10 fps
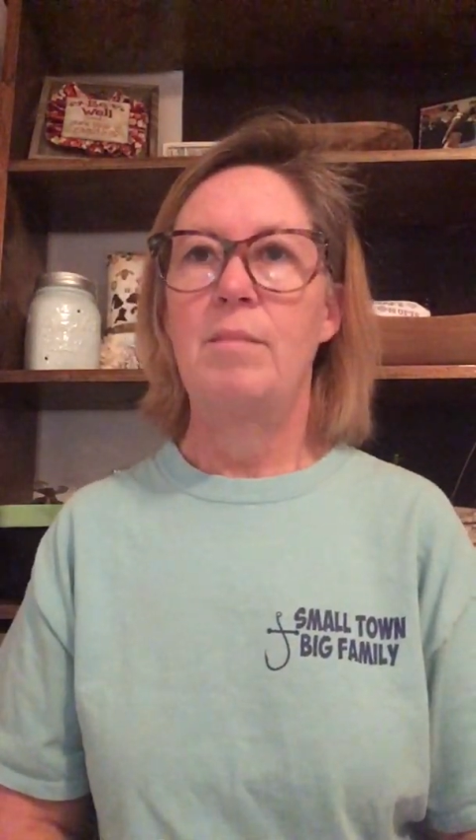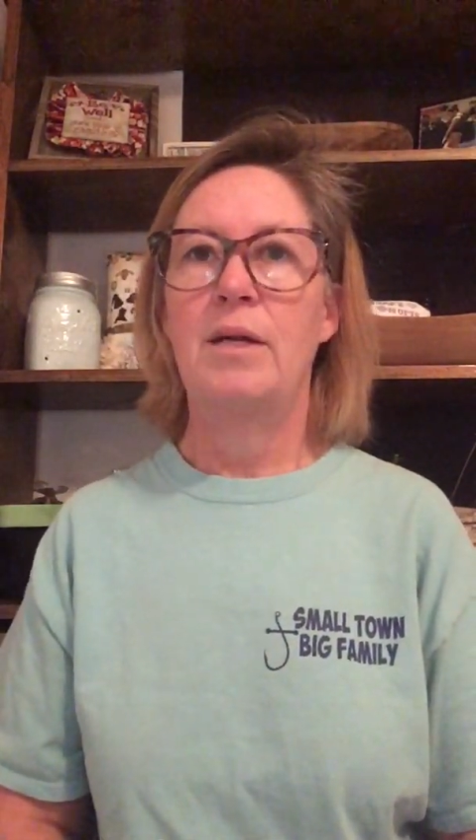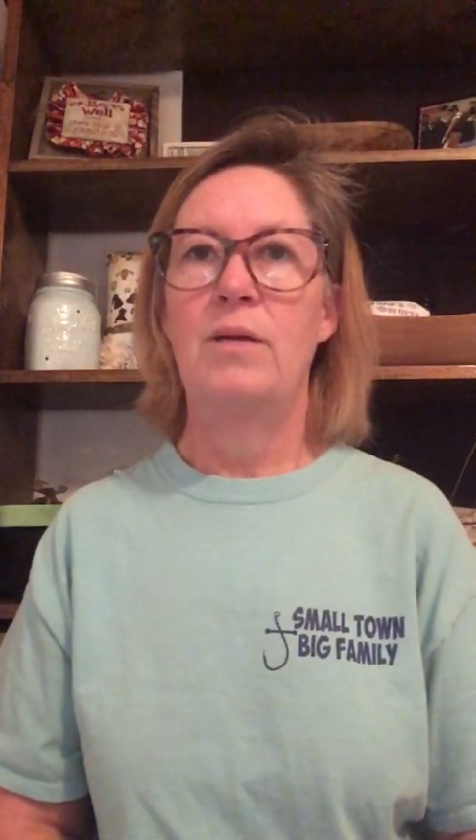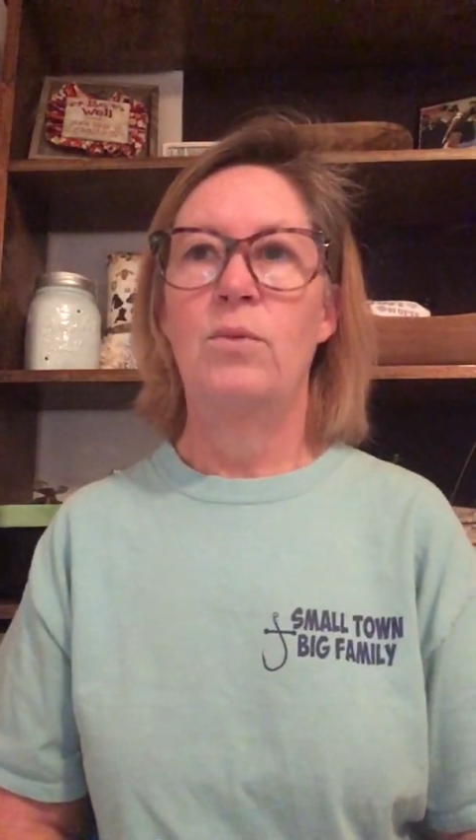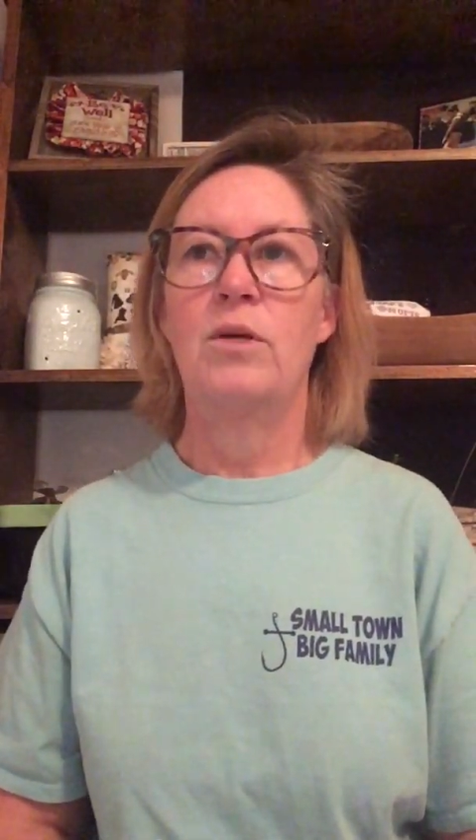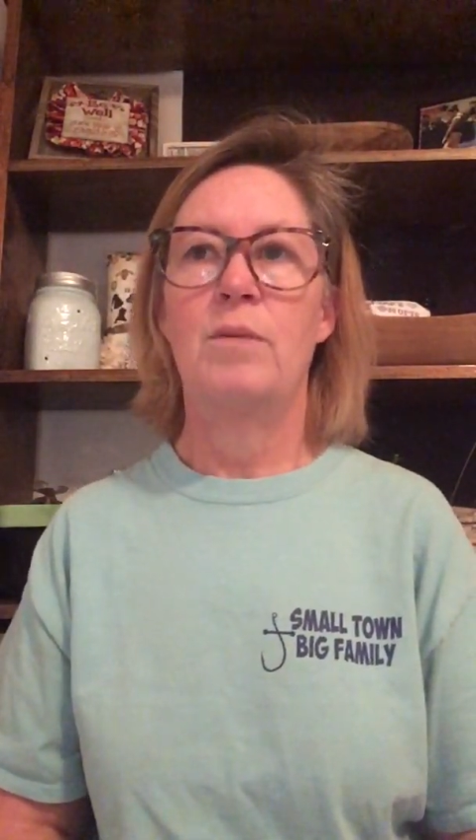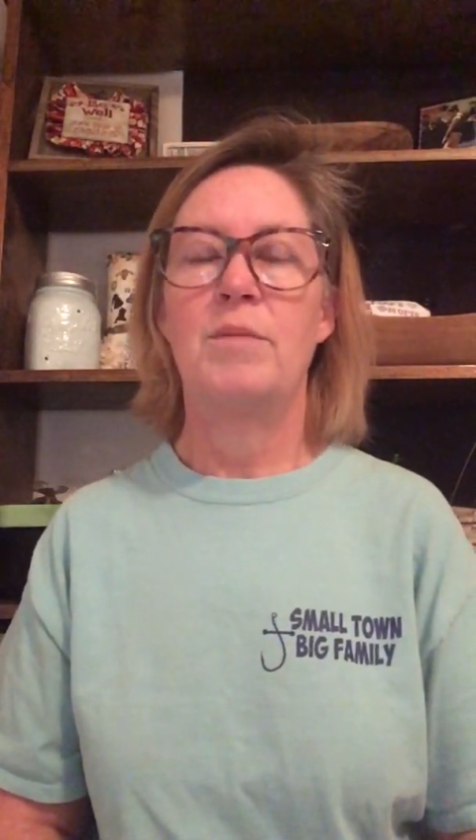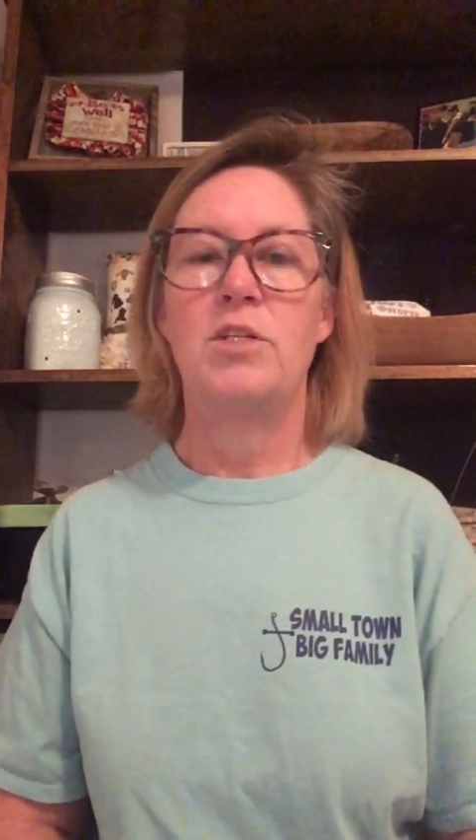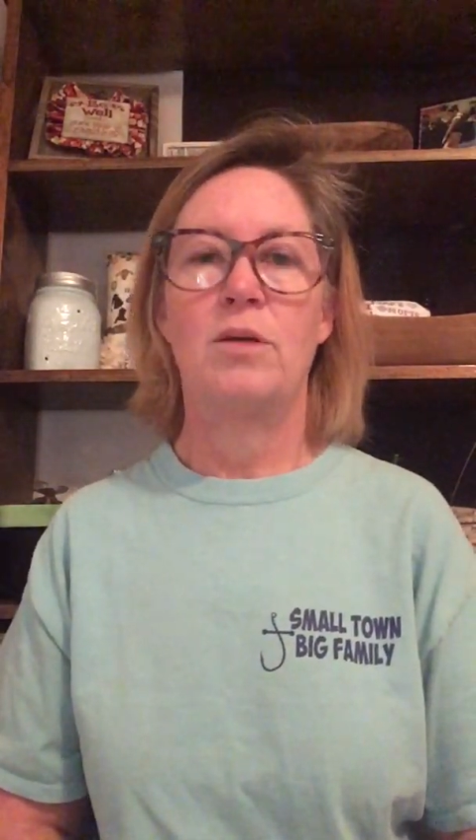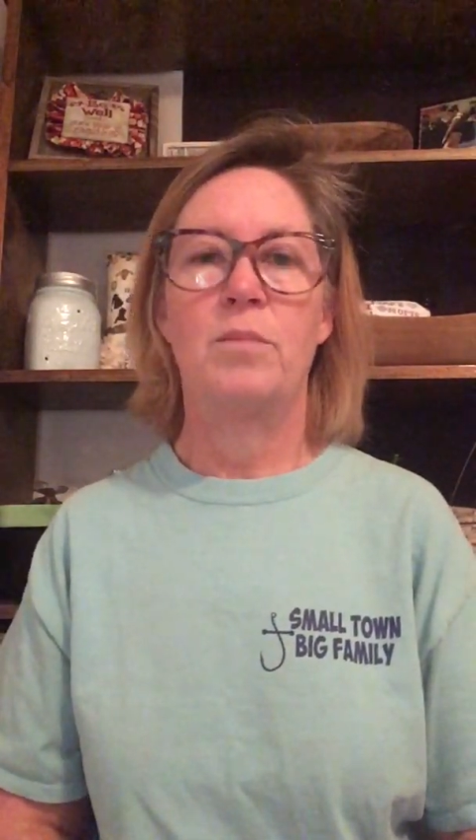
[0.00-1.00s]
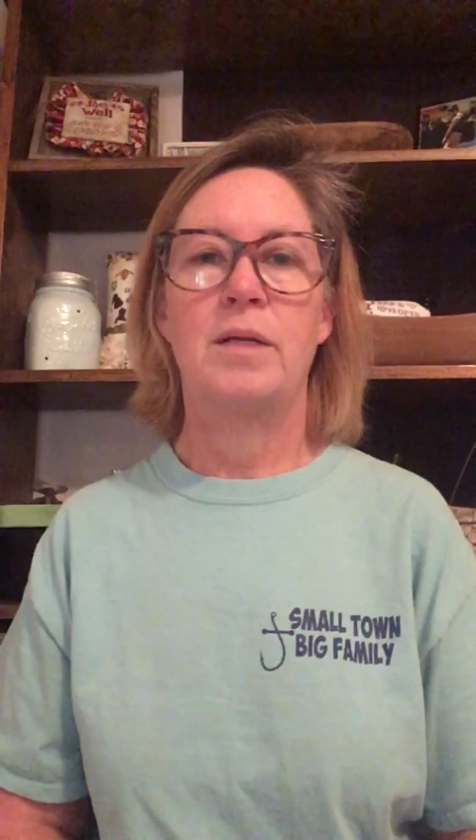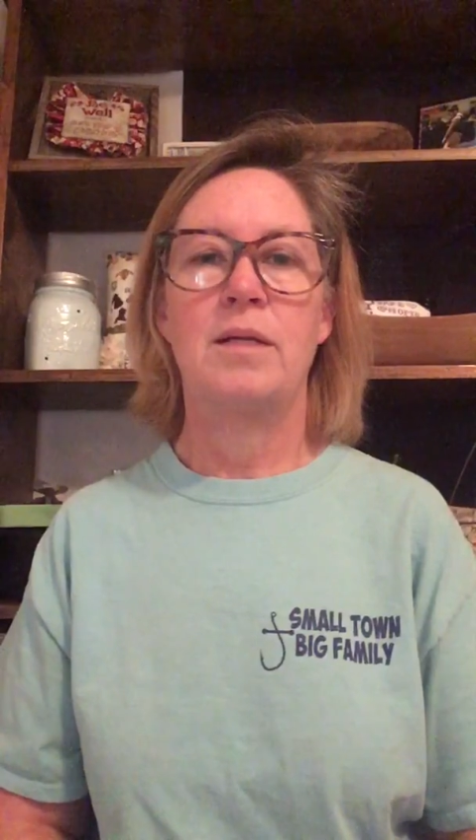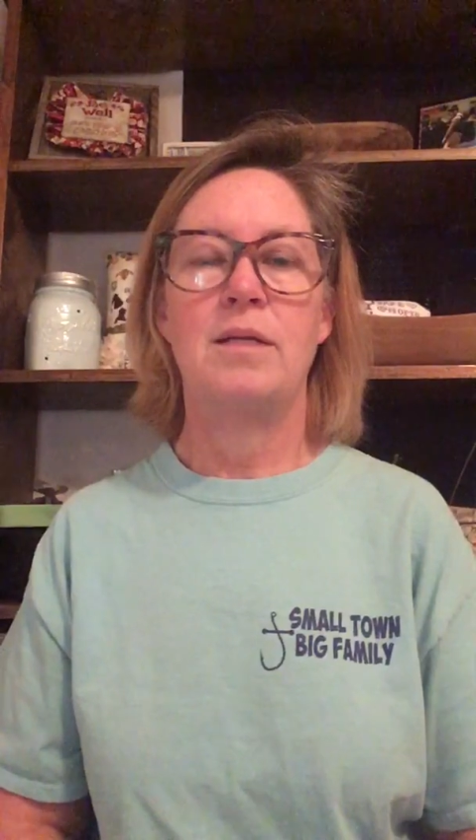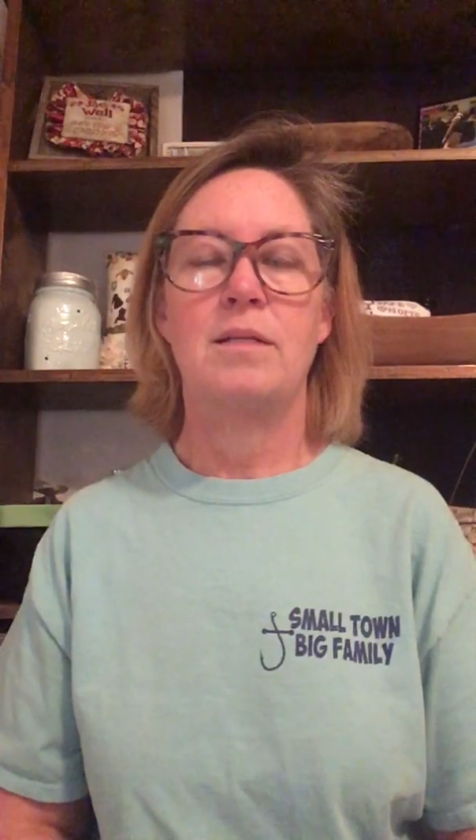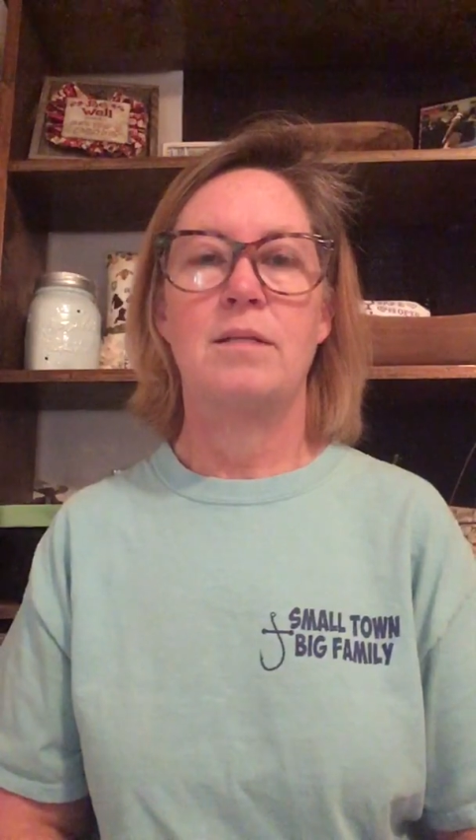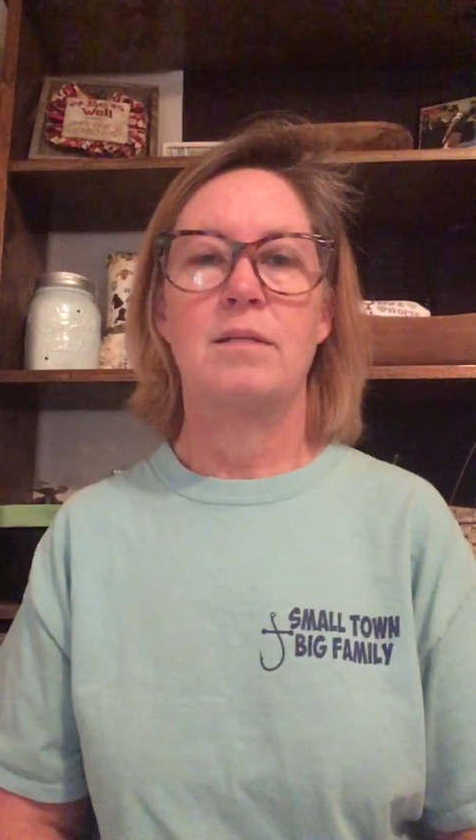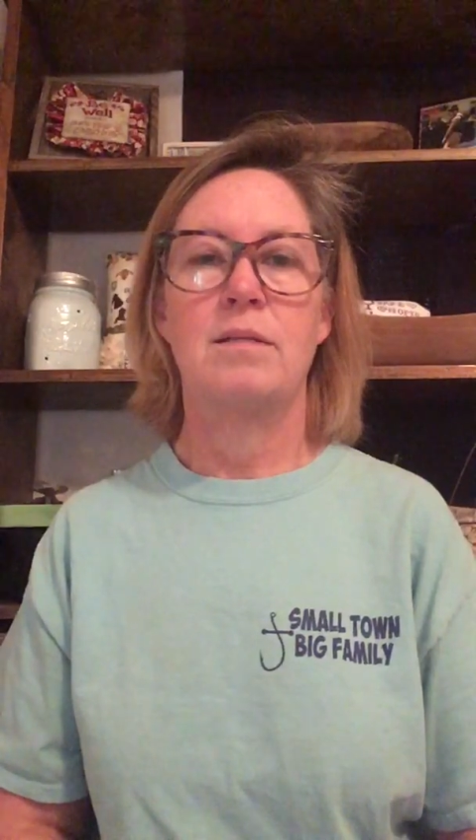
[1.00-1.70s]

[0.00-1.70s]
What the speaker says: going to work on Michelle Bendy's